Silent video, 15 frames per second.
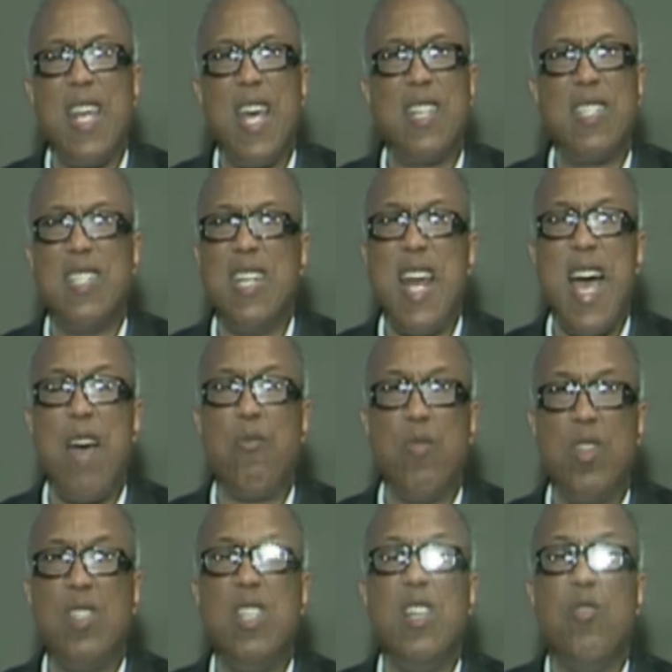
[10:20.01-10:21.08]
that's not
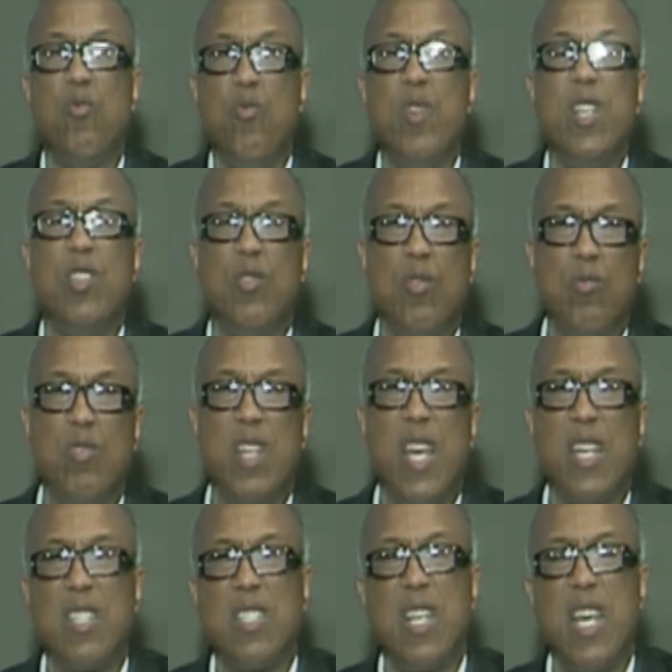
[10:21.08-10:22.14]
what the original
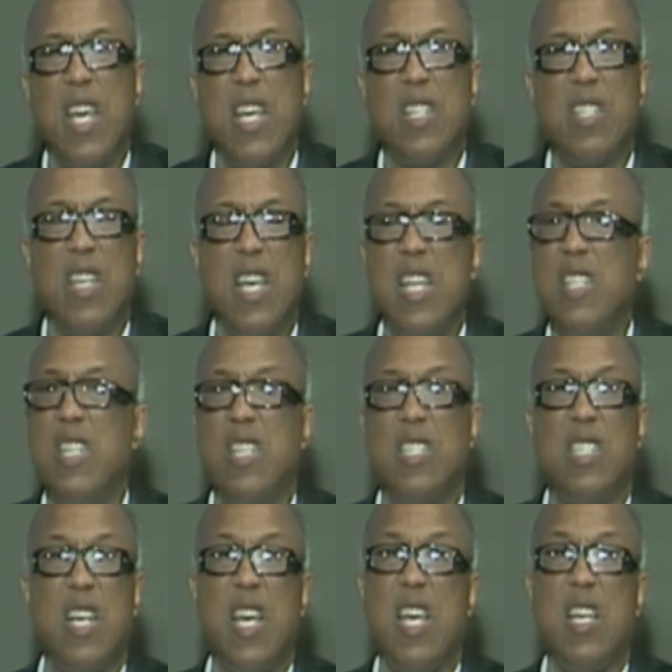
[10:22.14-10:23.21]
text says. It
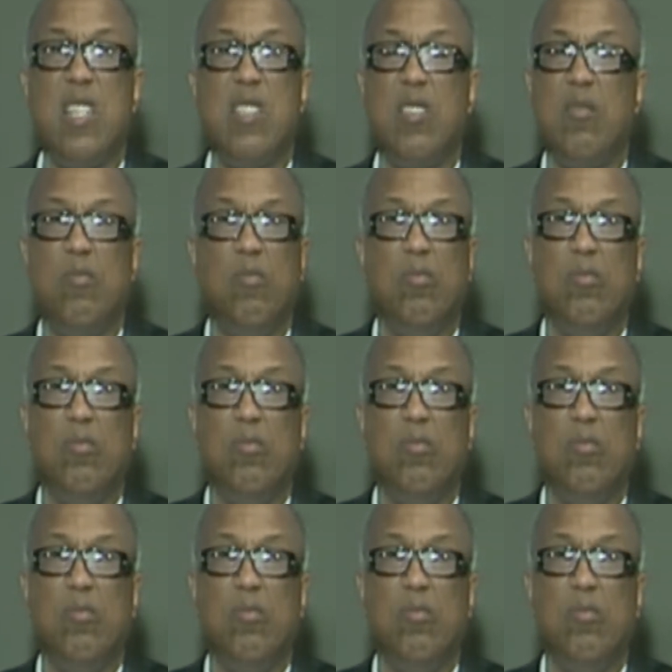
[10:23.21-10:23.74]
just says